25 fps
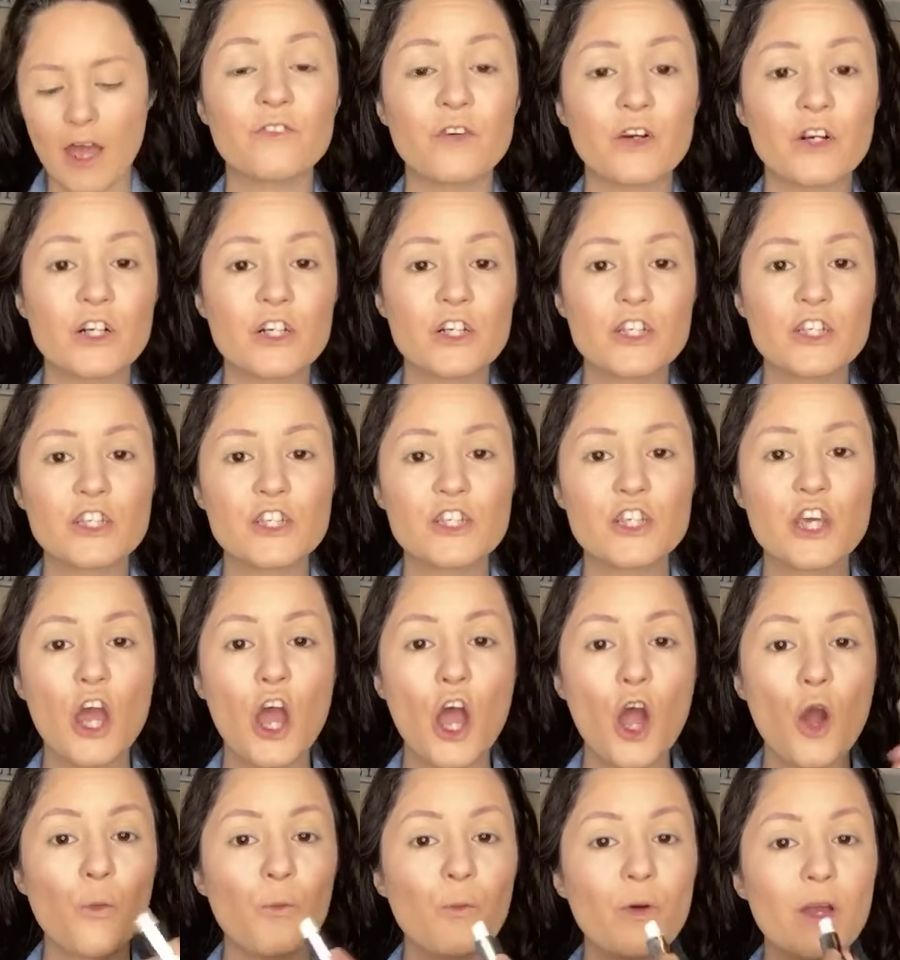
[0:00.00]
First,
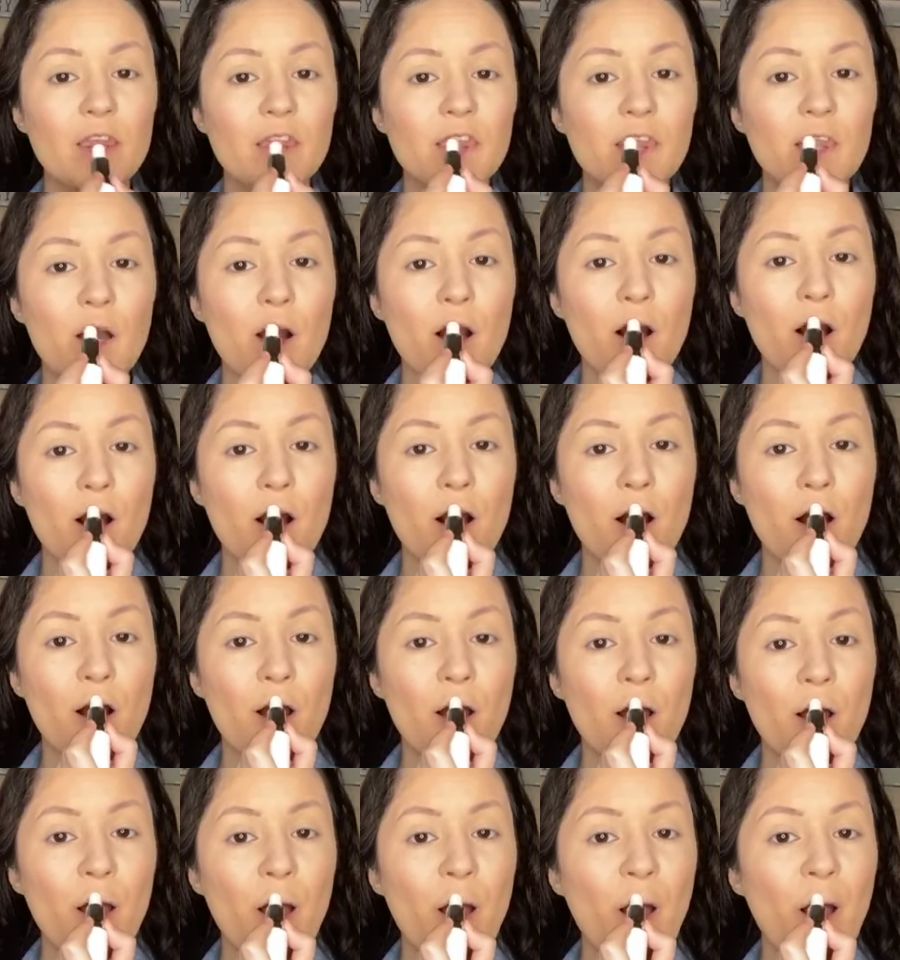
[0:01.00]
with
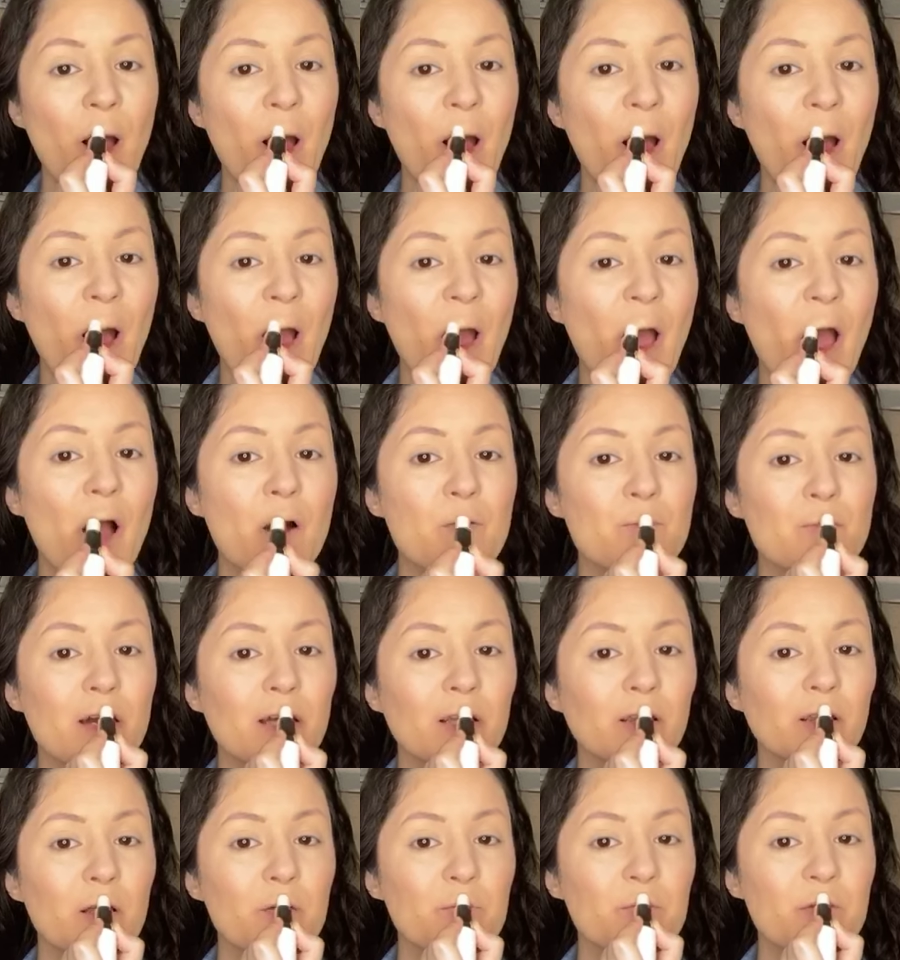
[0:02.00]
my
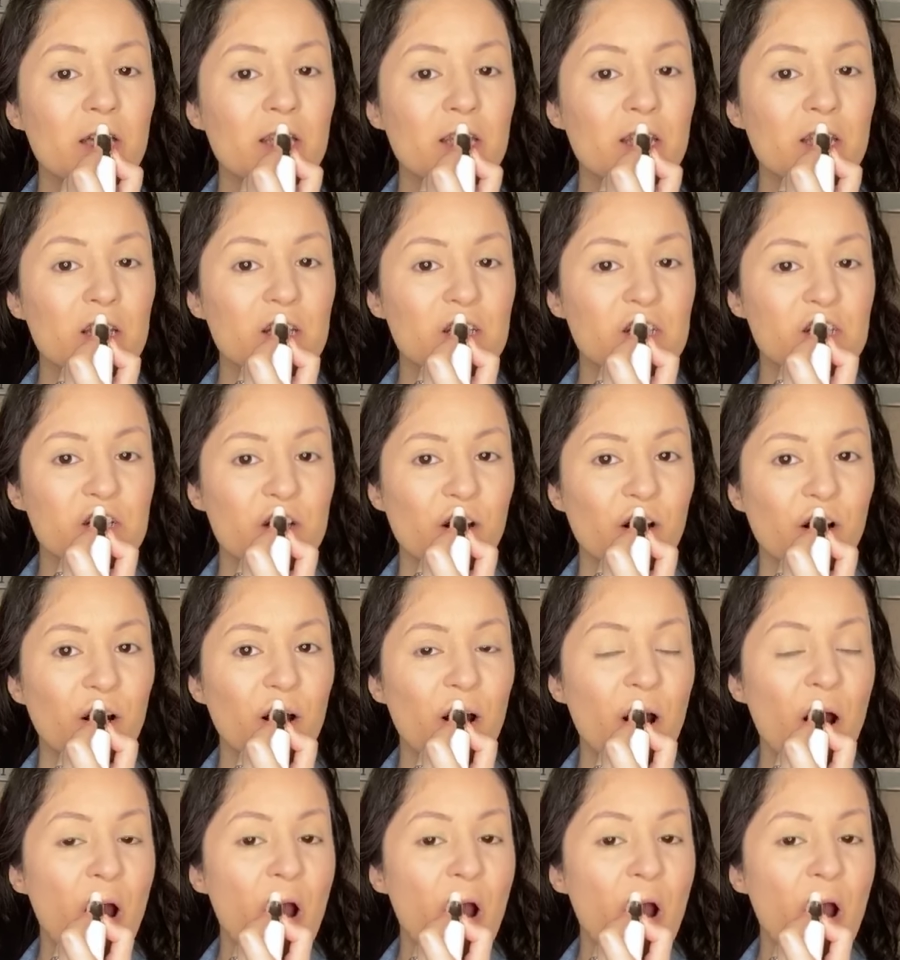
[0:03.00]
lip conditioner.